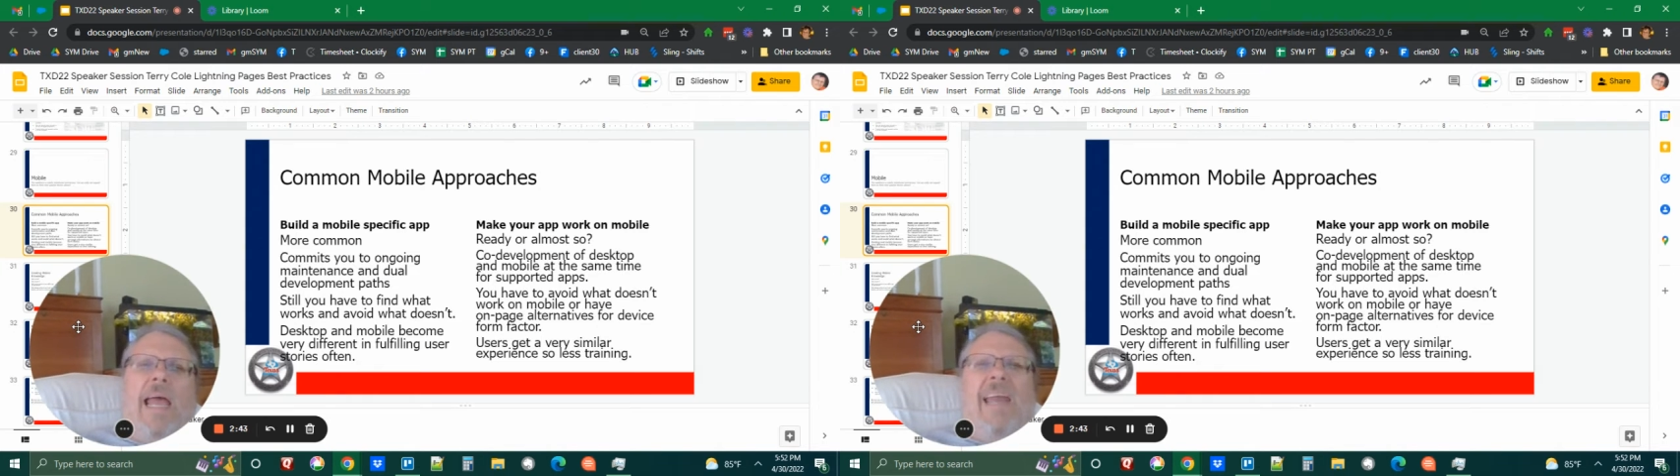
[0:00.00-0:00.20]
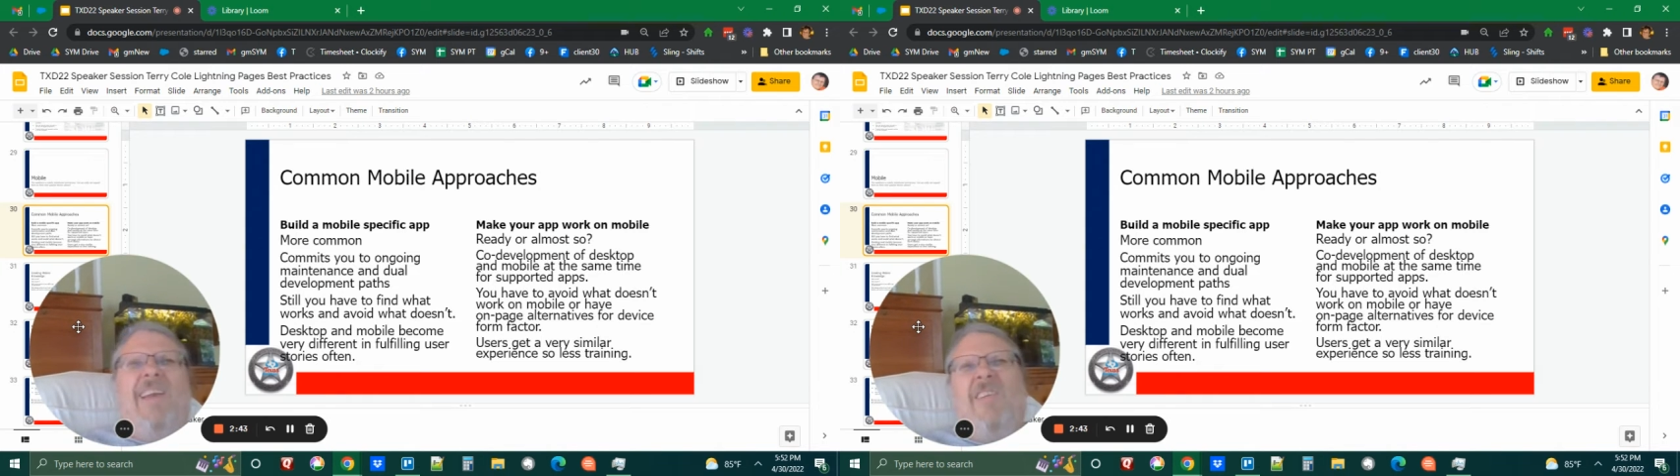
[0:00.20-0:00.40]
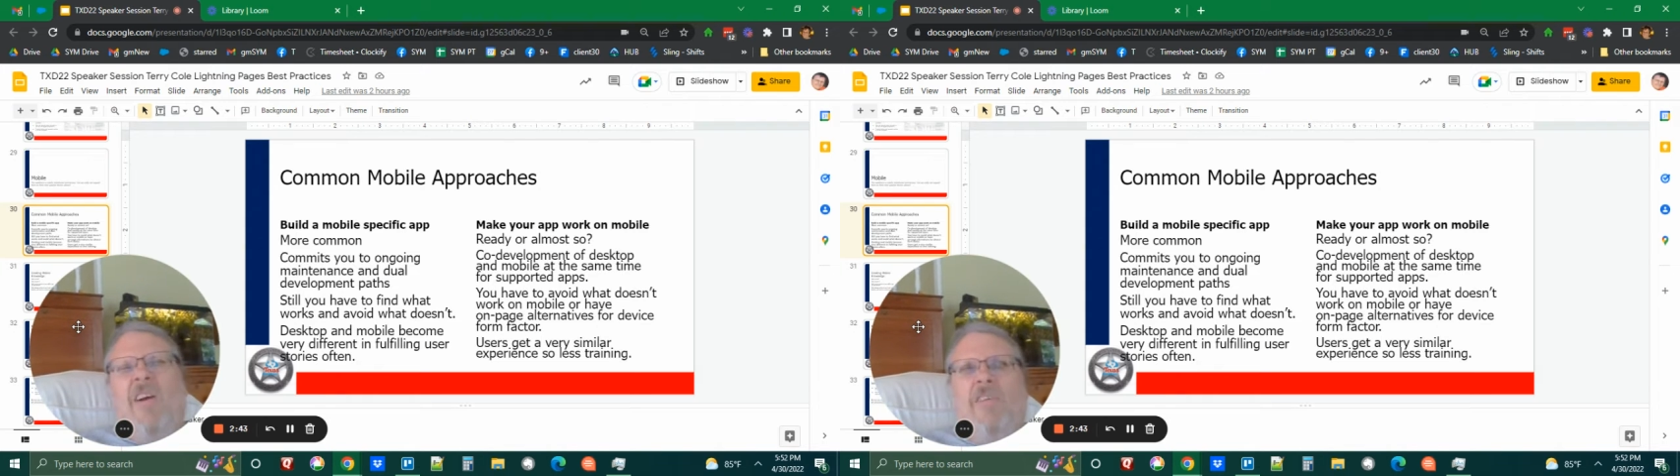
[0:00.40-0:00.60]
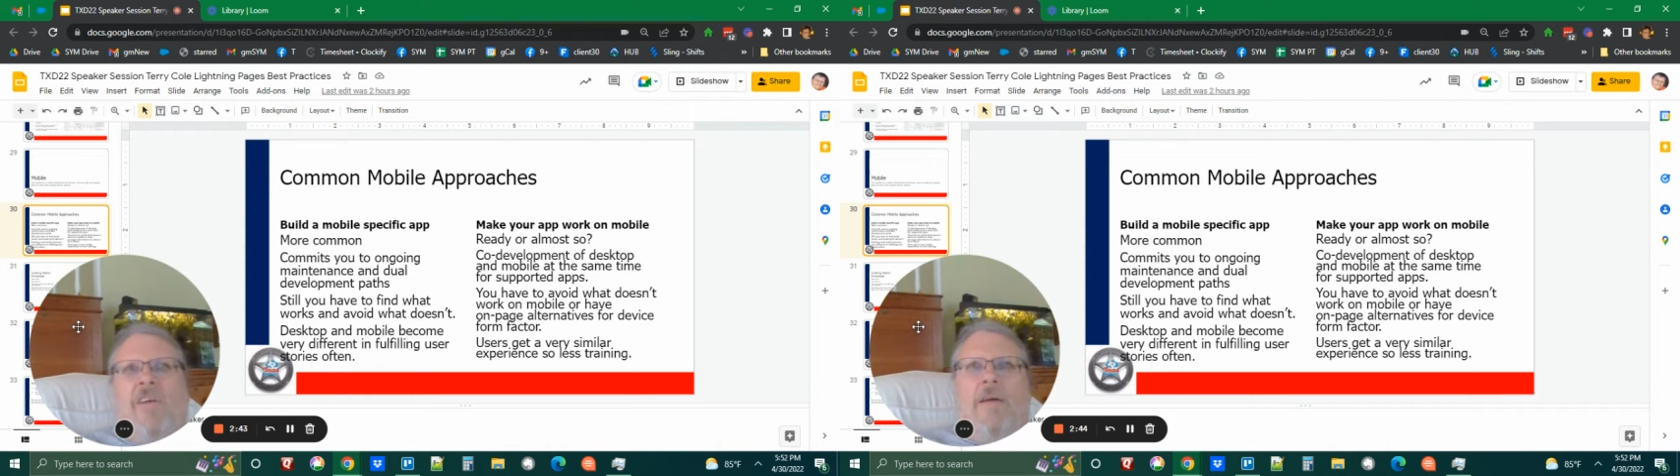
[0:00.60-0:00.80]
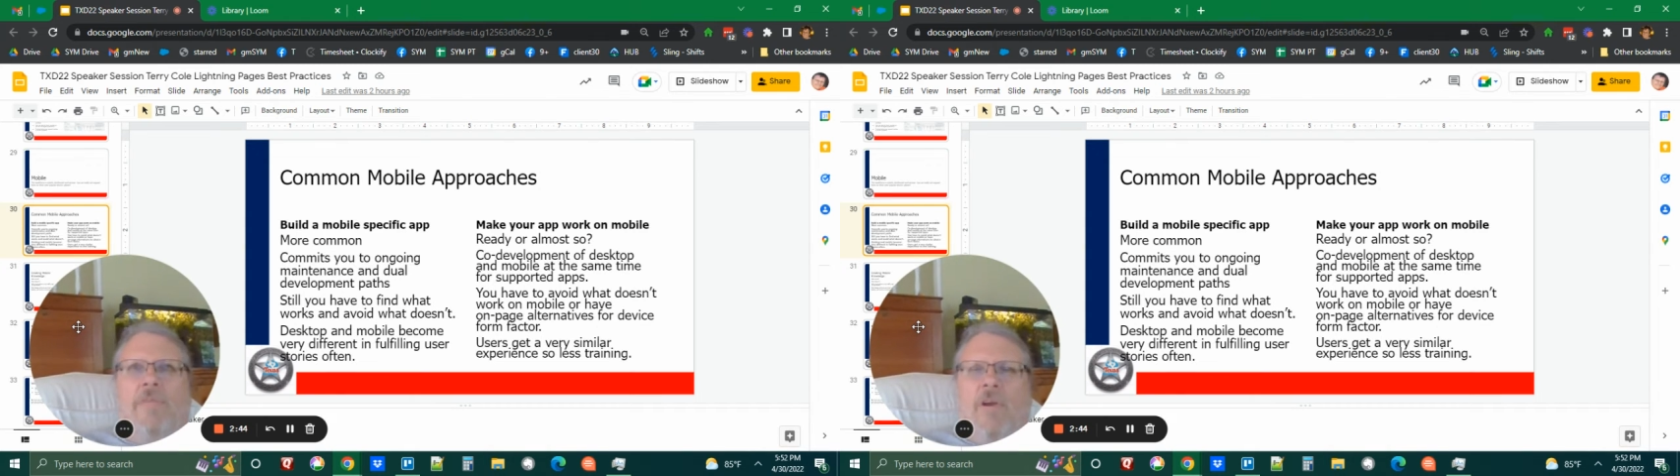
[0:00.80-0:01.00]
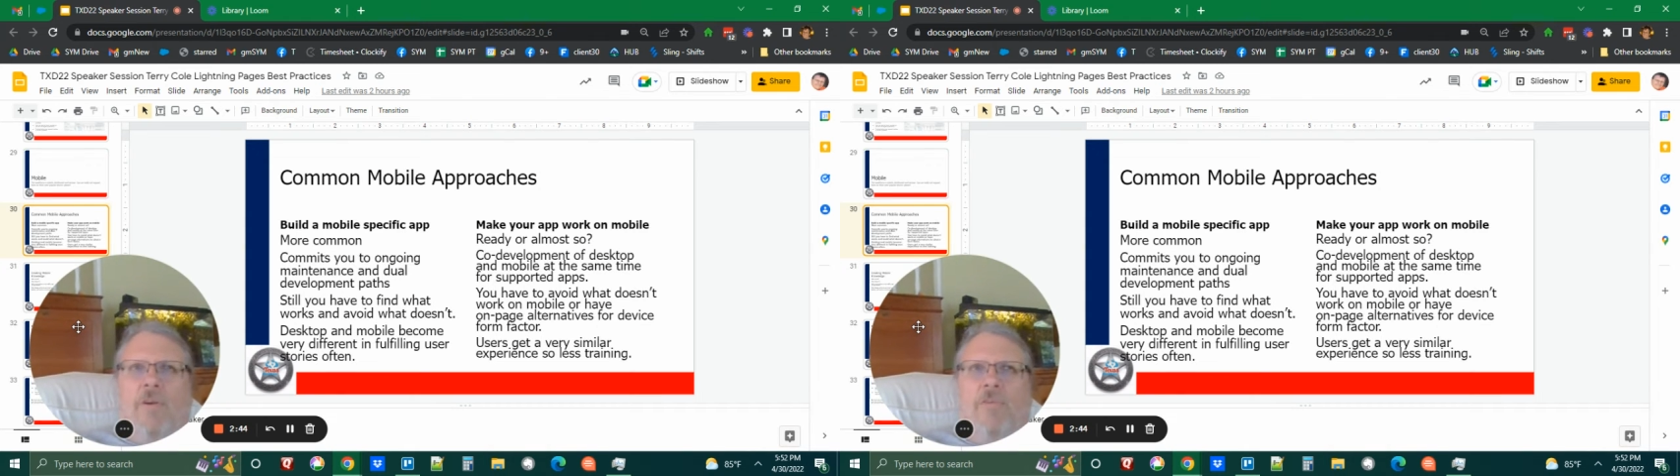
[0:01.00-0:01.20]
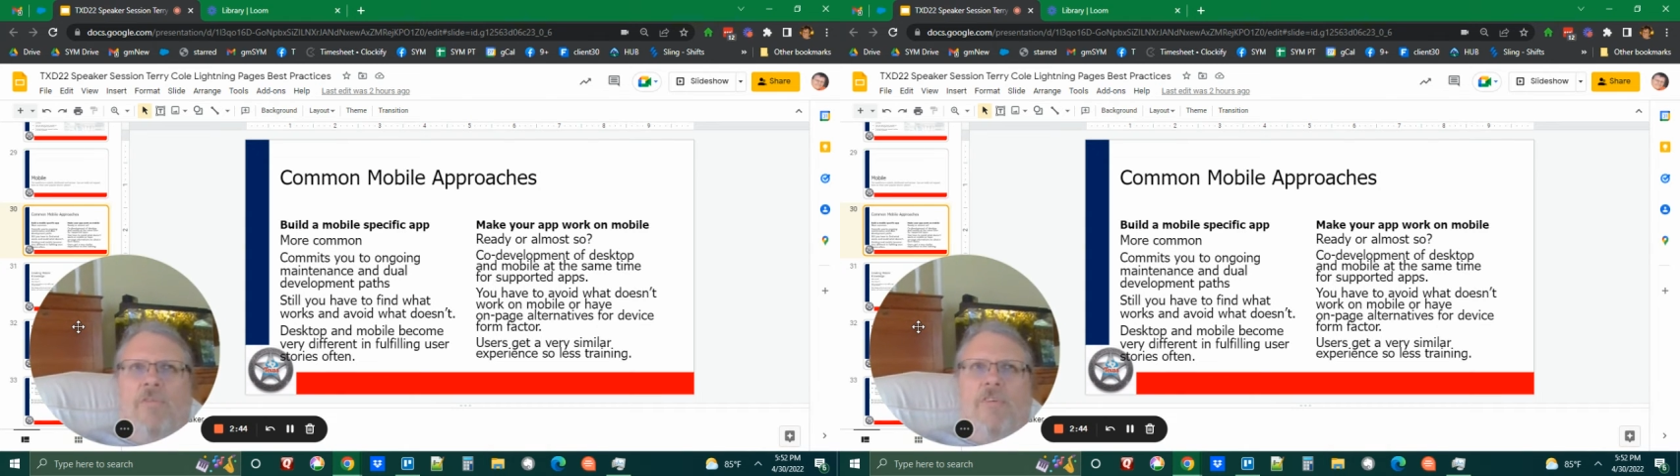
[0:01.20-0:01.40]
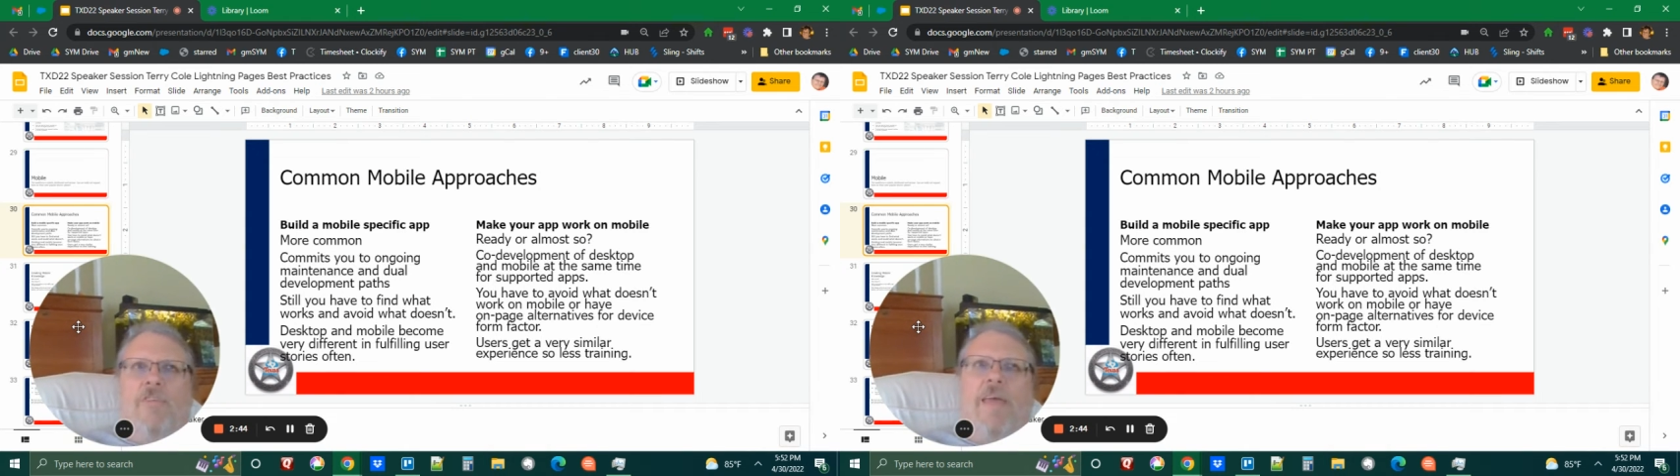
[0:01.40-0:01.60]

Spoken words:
and it turns off your users.